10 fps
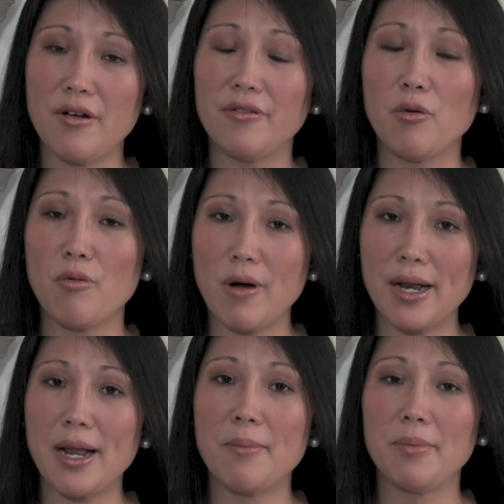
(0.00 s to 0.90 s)
over
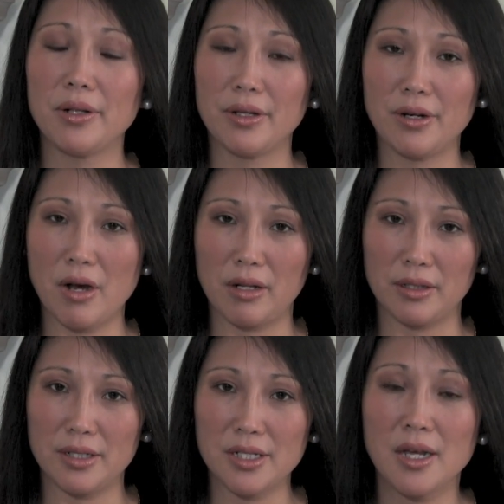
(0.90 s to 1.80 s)
$1 million,
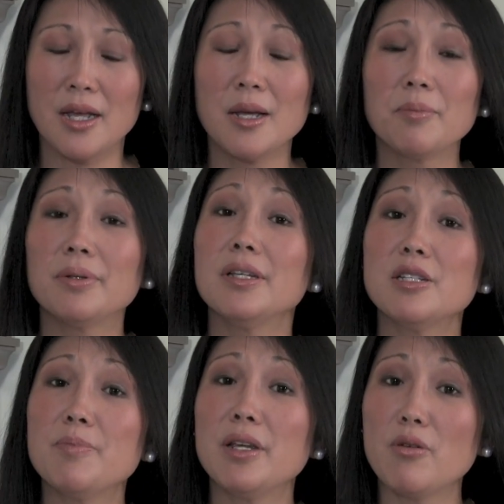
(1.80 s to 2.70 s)

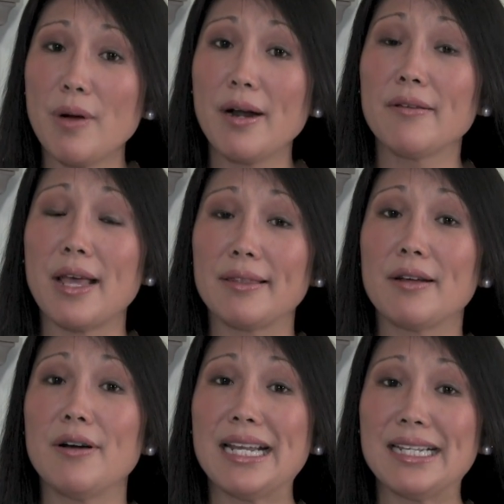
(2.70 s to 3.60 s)
please be aware that
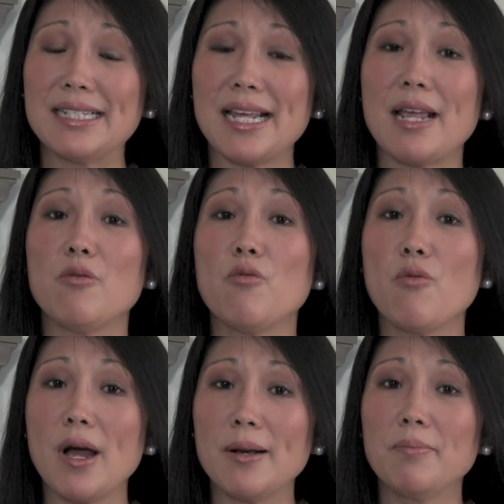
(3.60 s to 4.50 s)
there is a
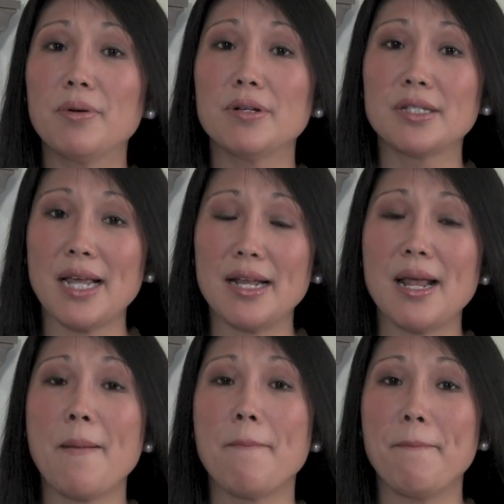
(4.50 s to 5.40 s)
1%
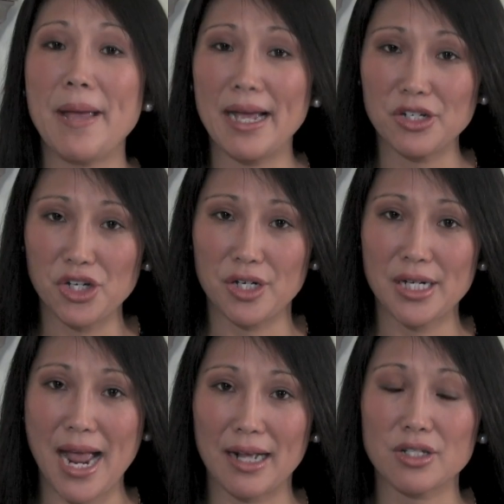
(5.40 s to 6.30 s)
mansion
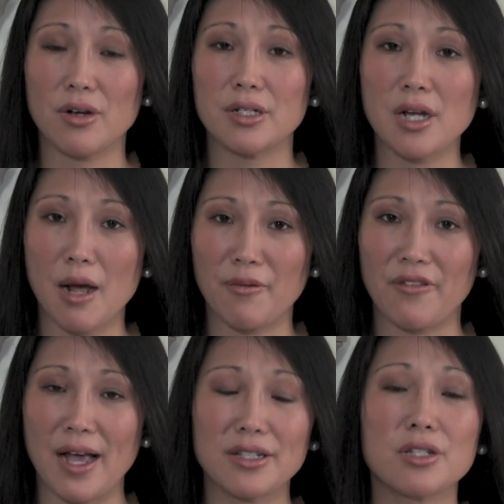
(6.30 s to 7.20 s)
tax on top of
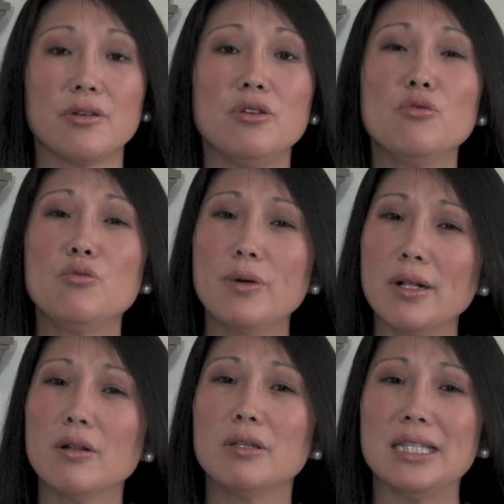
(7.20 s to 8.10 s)
that, so you
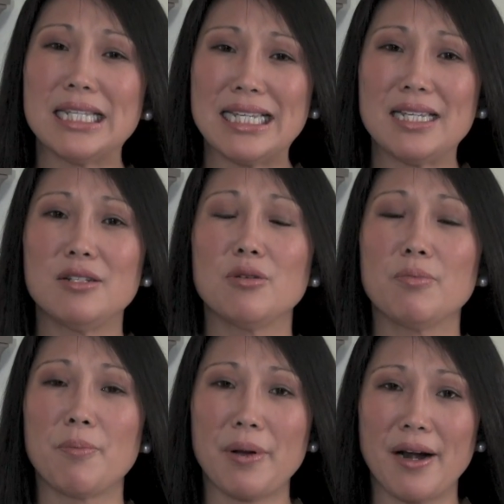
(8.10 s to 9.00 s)
will need to
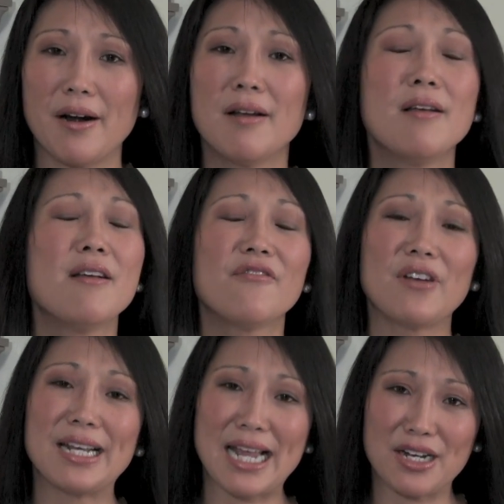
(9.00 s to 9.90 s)
prepare
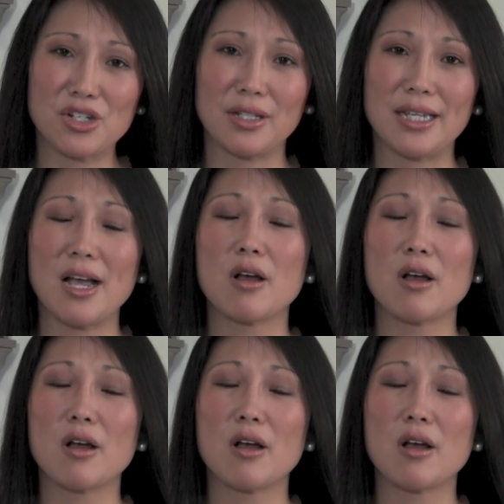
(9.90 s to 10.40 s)
financially